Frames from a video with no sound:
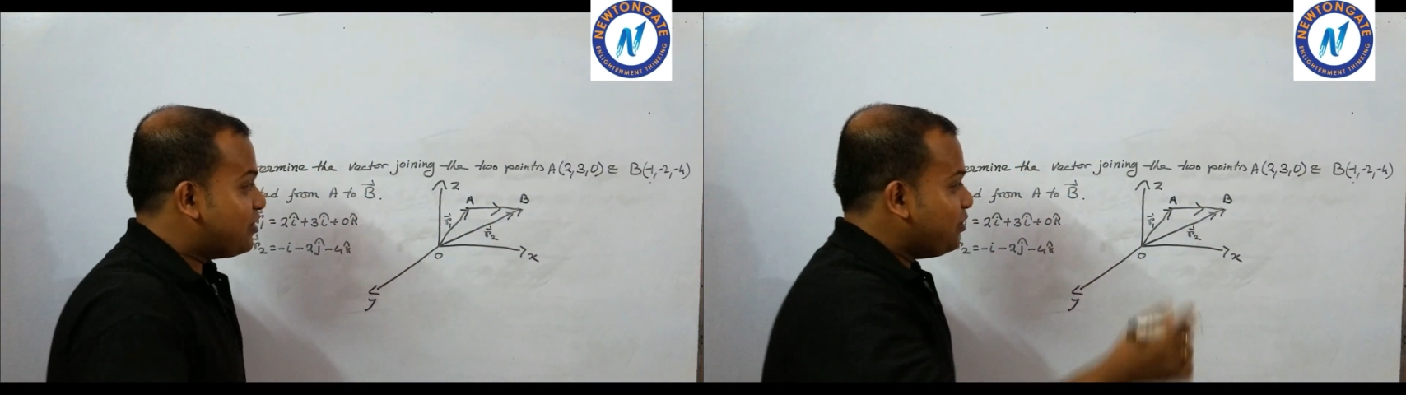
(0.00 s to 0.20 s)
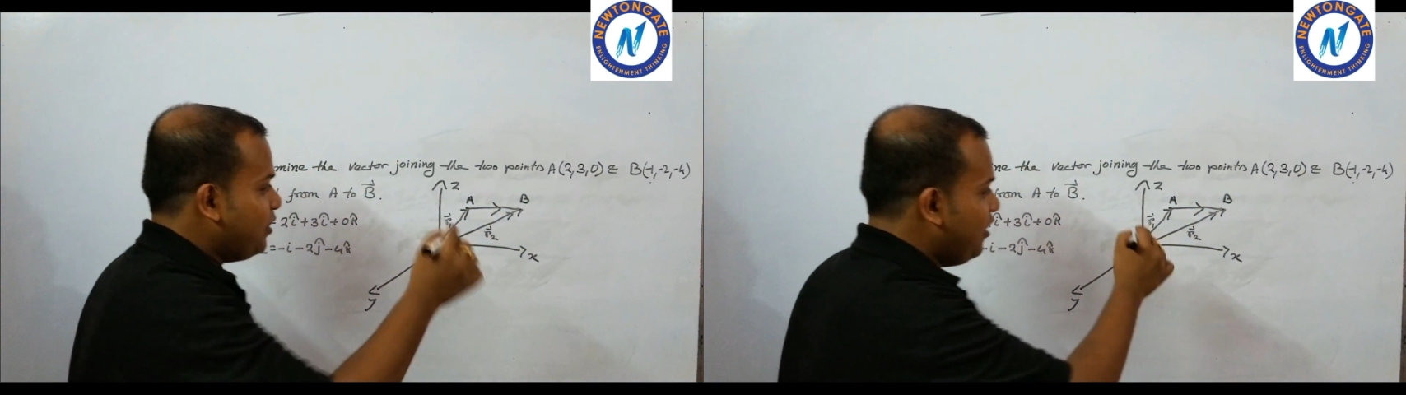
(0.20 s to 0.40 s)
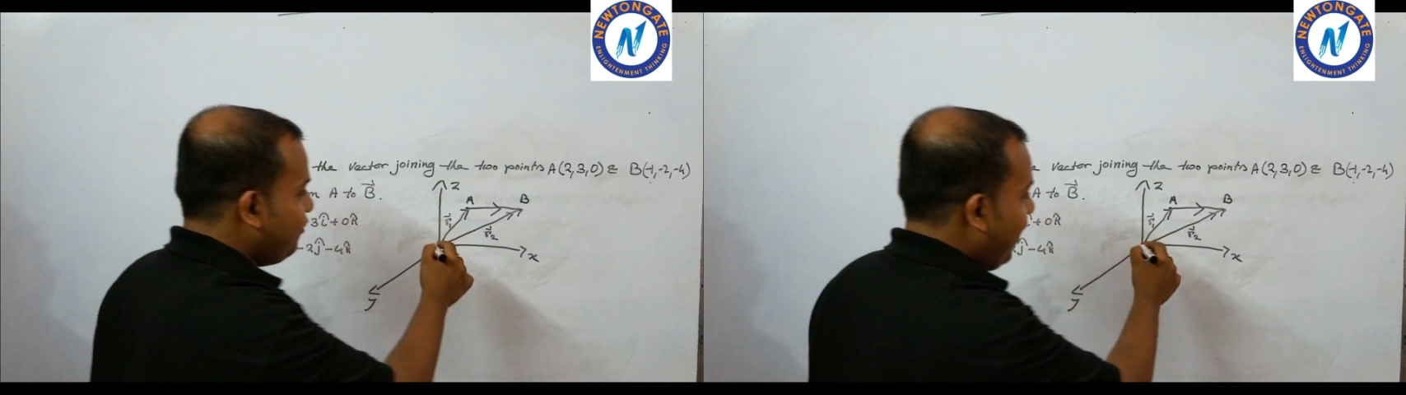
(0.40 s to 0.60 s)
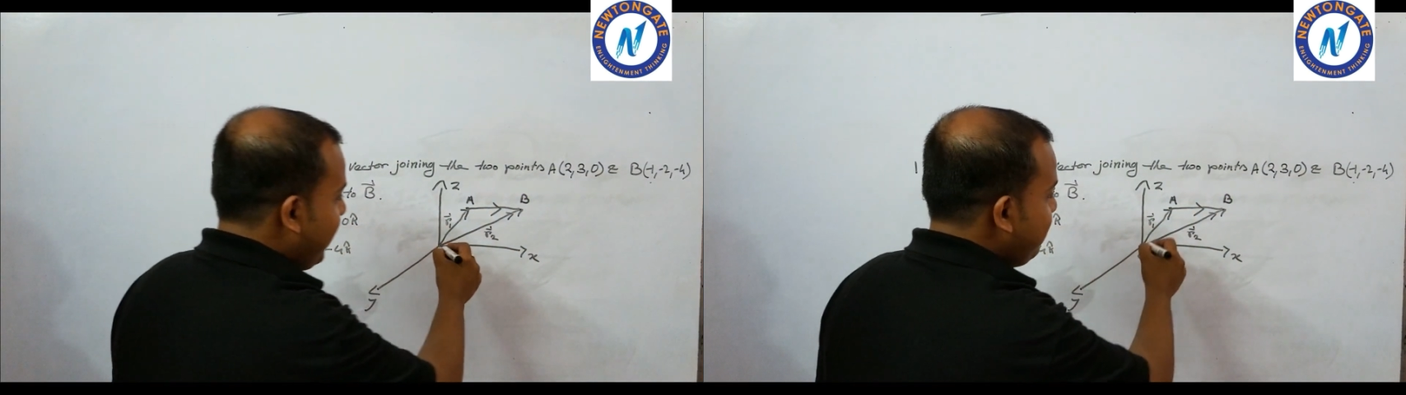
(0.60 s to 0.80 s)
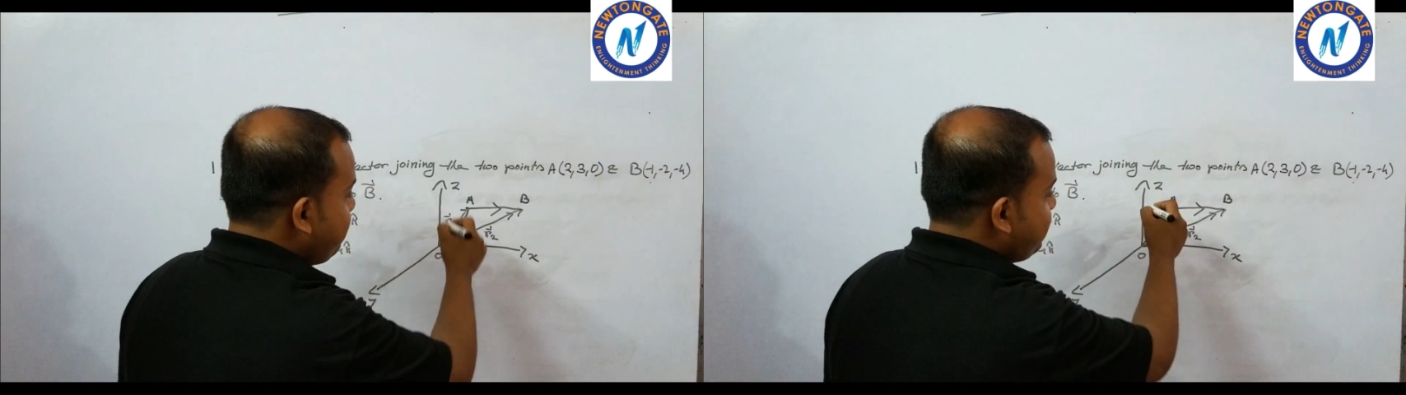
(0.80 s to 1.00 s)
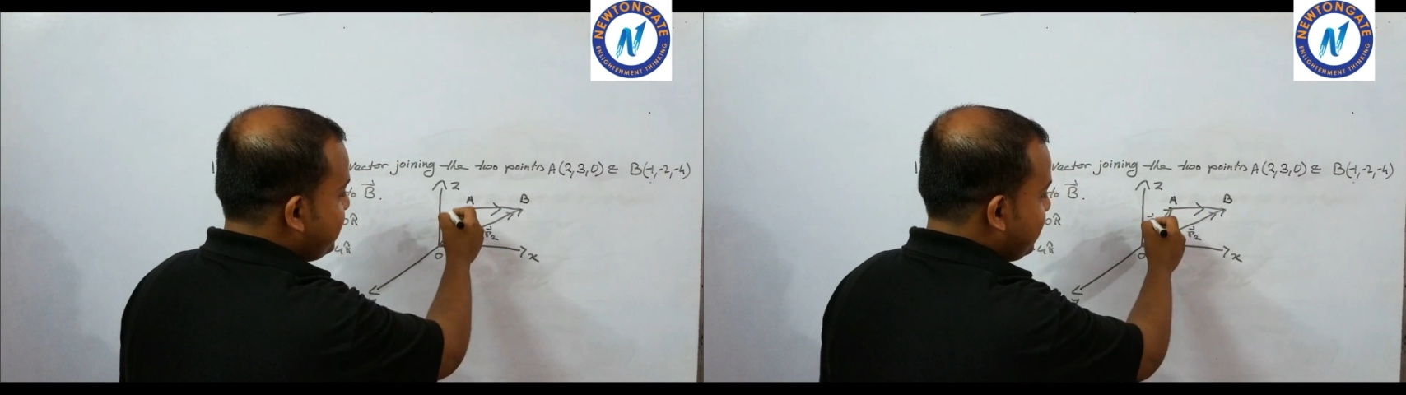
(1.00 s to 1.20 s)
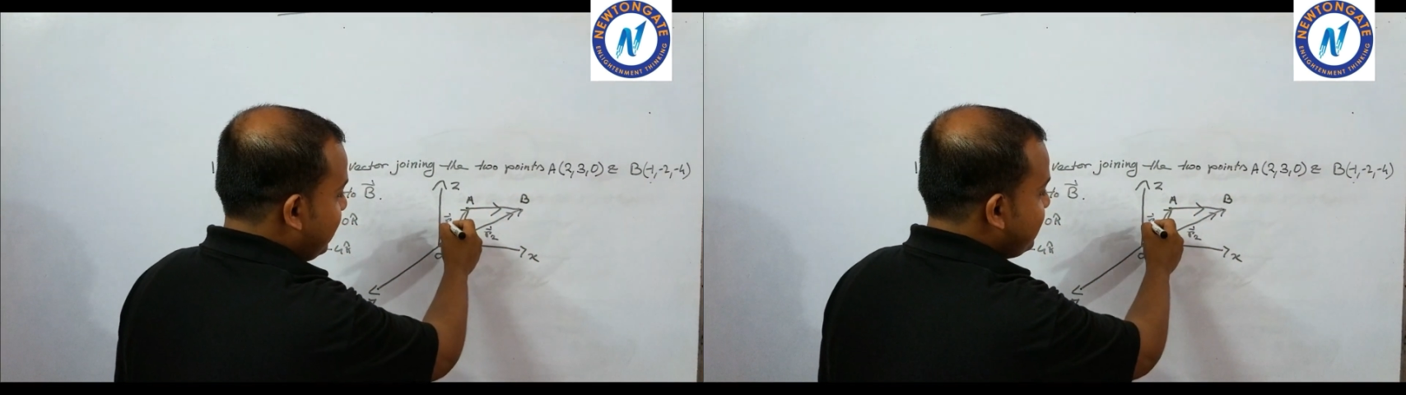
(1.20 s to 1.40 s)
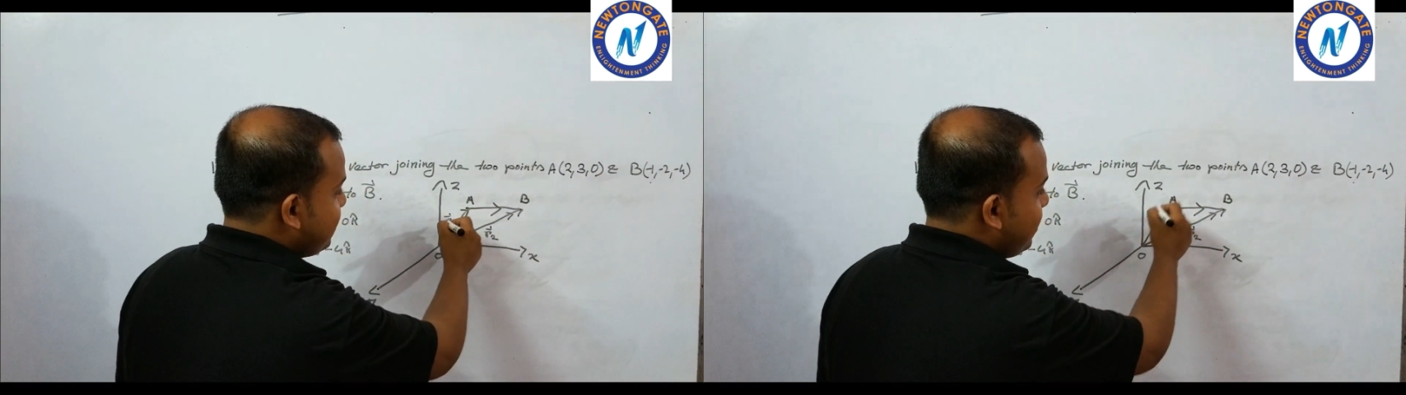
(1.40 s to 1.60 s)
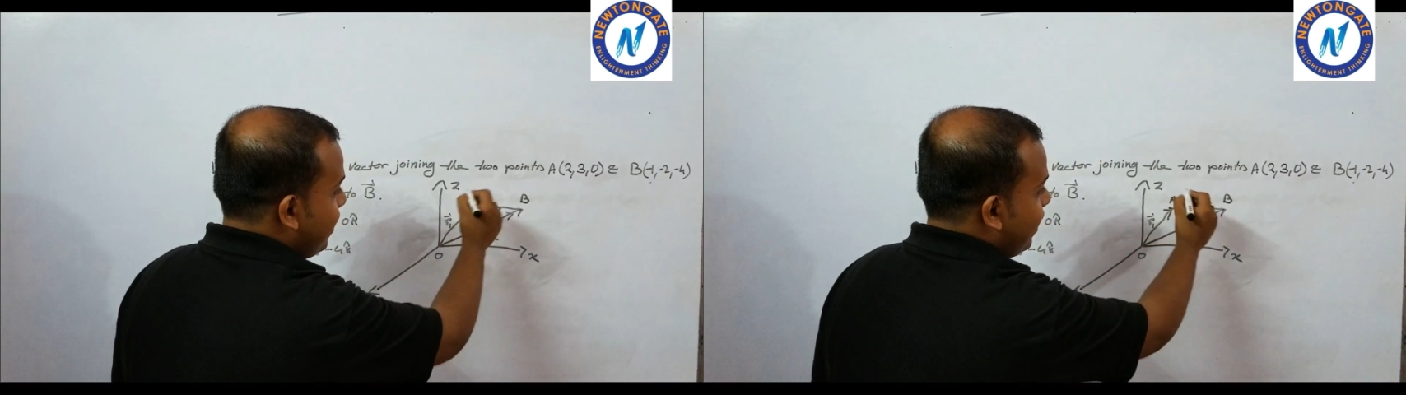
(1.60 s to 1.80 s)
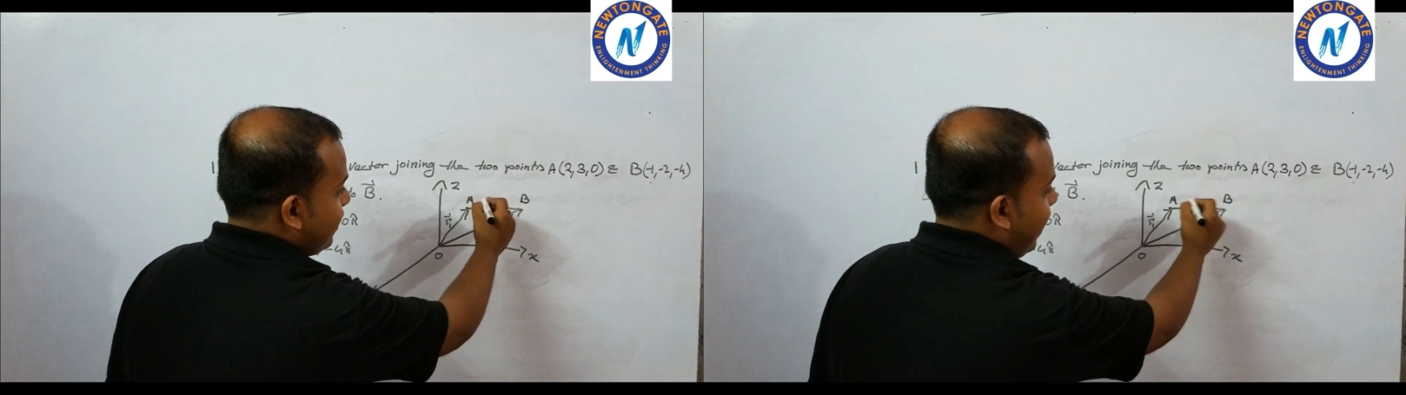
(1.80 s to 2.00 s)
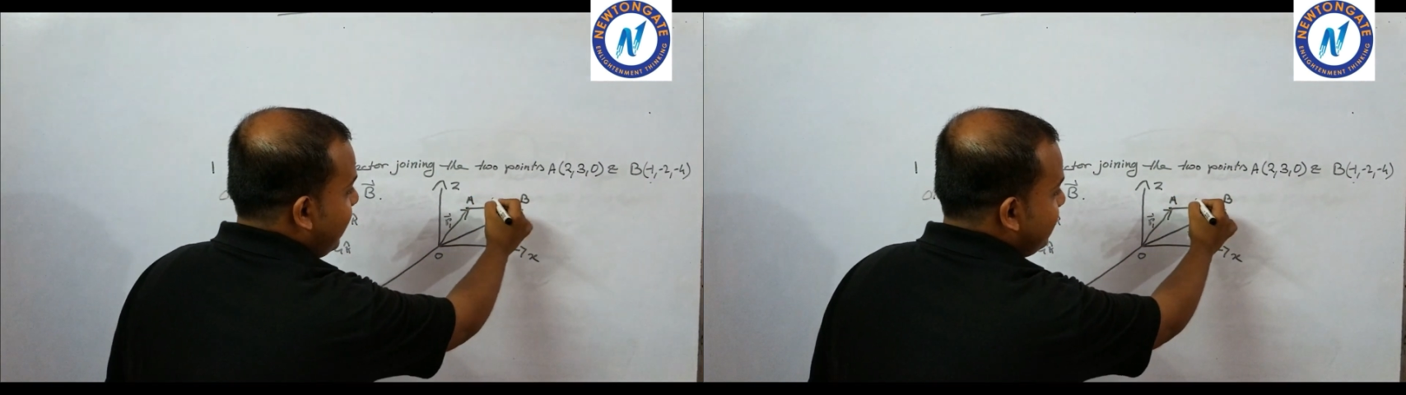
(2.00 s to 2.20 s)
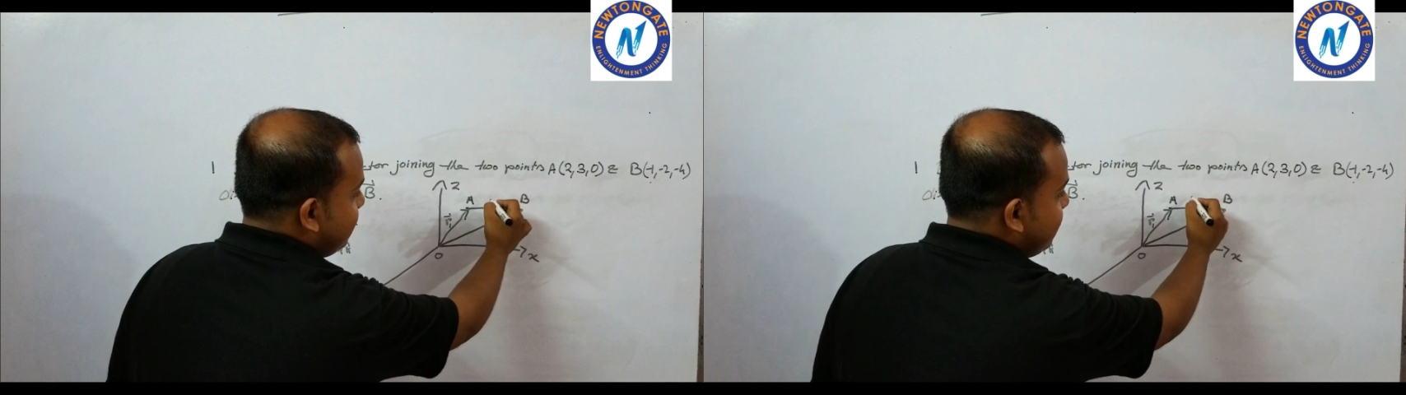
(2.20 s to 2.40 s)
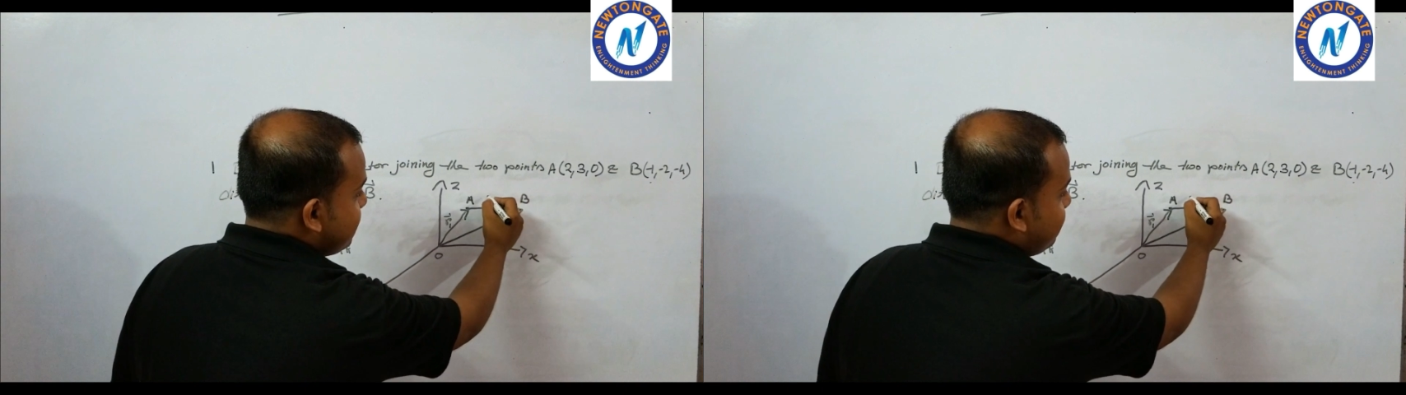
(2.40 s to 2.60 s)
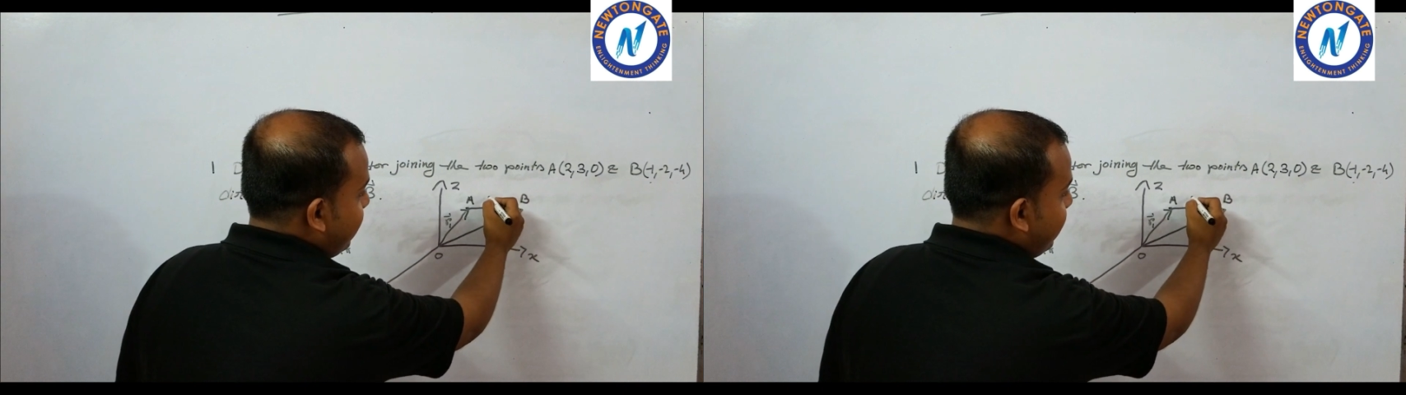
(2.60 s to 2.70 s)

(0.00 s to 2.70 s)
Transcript: So if I just write this